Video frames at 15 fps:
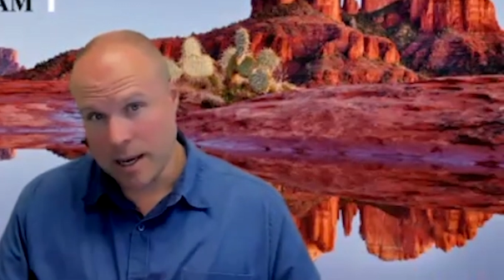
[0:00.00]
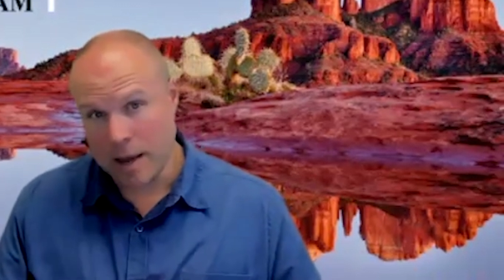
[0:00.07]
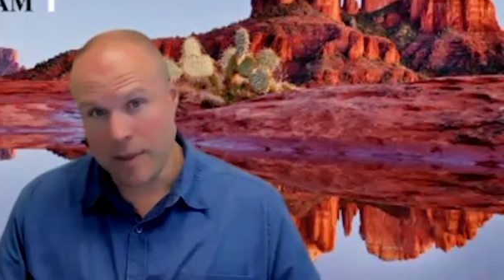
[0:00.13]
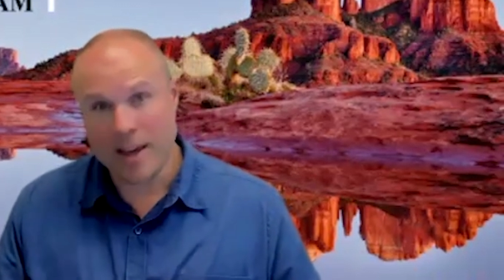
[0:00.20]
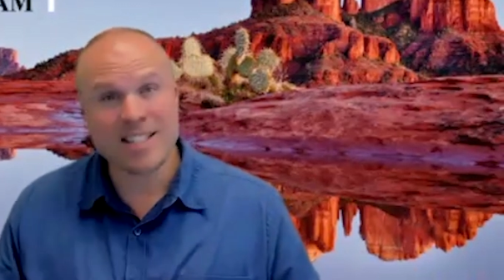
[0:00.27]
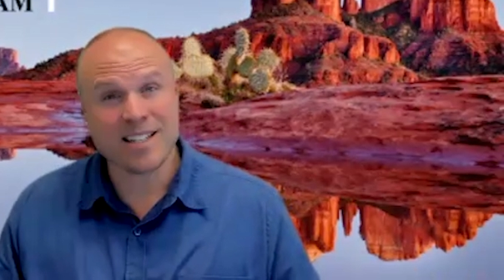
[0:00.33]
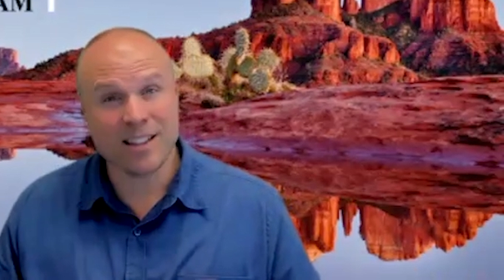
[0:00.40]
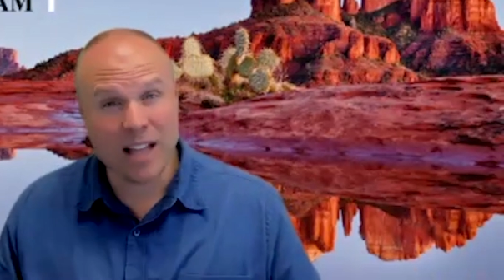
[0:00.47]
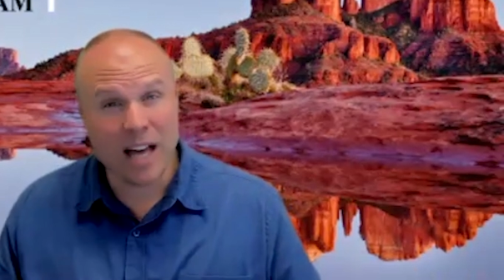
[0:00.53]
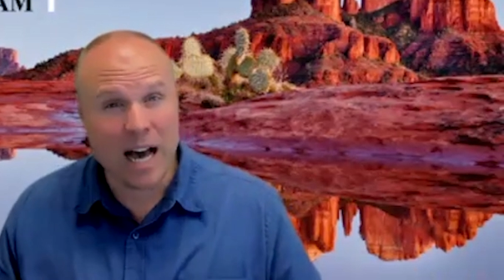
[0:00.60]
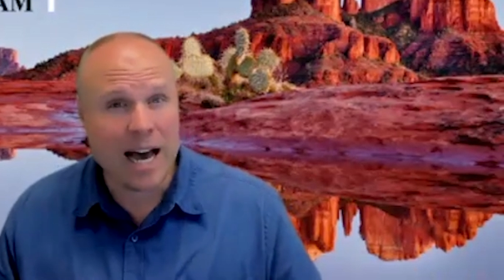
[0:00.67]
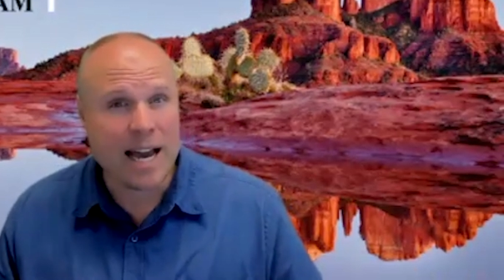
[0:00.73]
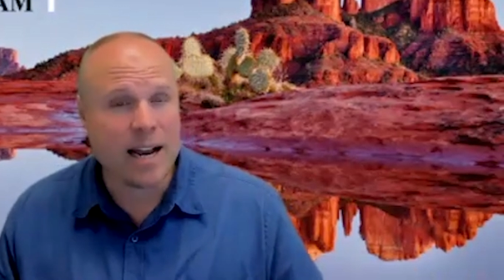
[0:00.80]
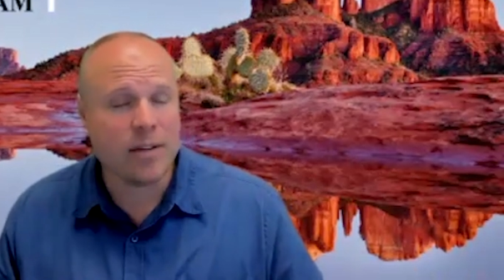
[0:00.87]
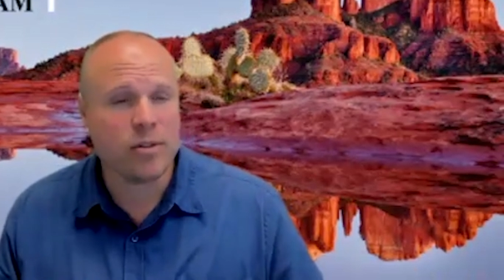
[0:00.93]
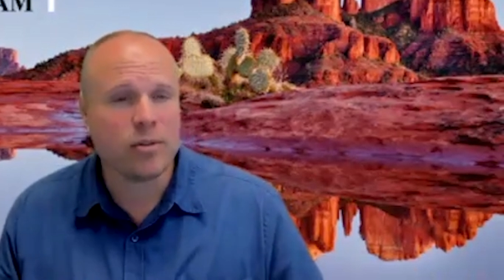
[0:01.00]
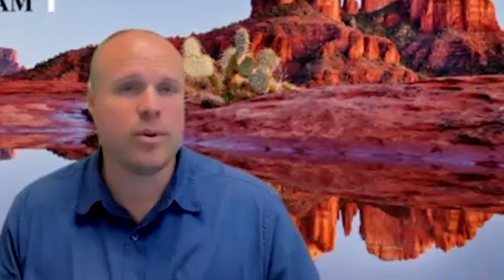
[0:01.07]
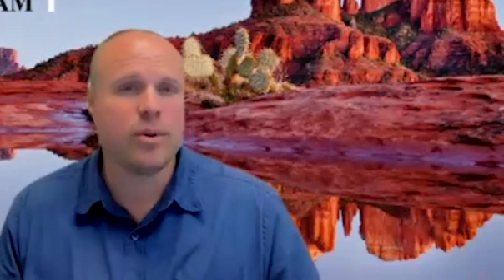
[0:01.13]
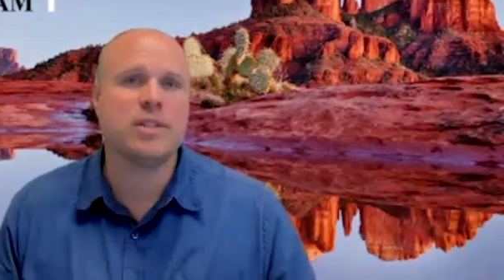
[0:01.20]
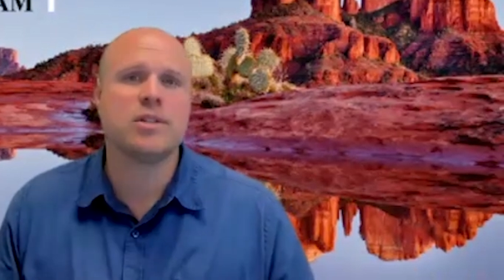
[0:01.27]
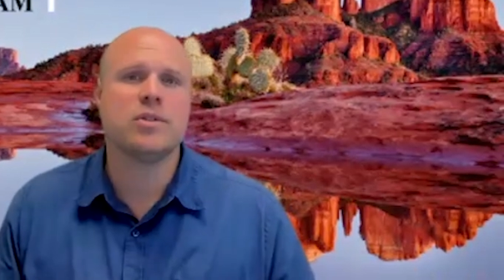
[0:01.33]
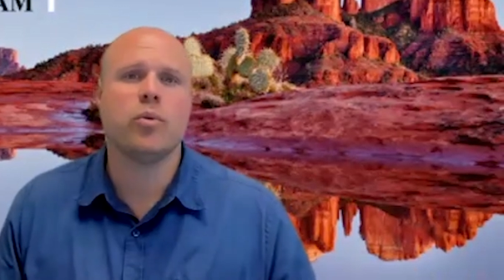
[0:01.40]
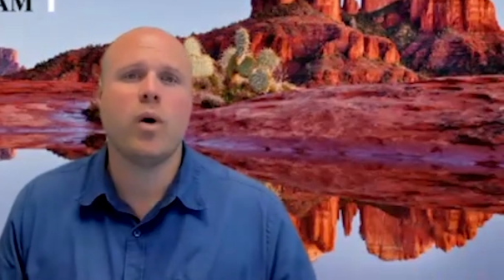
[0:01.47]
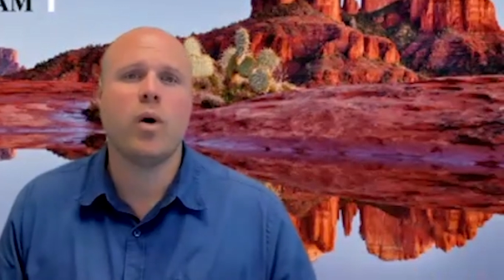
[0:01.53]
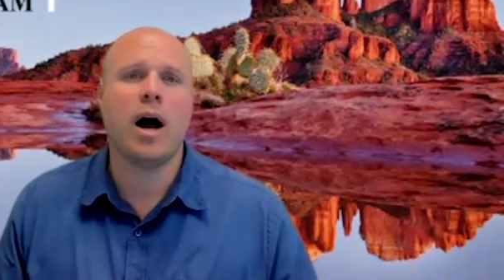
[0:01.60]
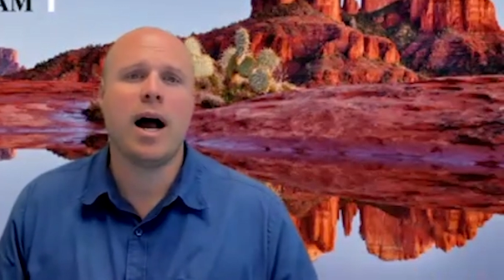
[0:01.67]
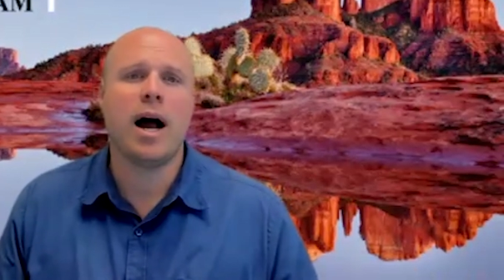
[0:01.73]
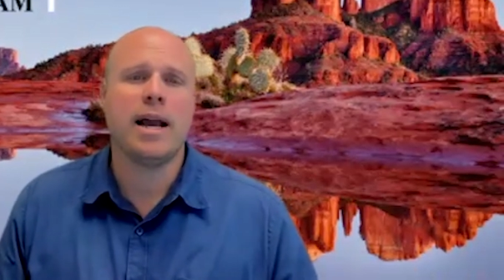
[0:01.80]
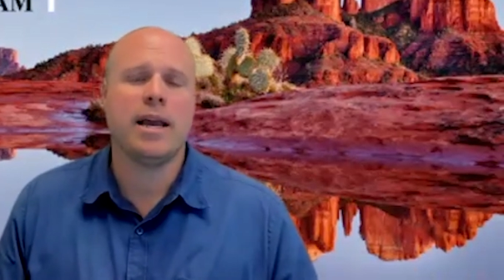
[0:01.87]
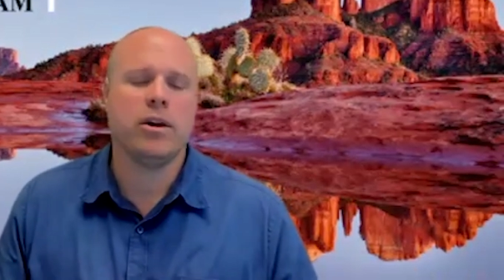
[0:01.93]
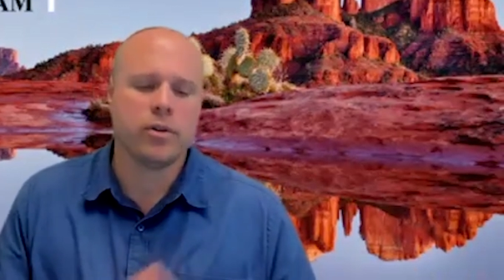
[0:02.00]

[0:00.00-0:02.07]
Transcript: And that's a lot. And the reason why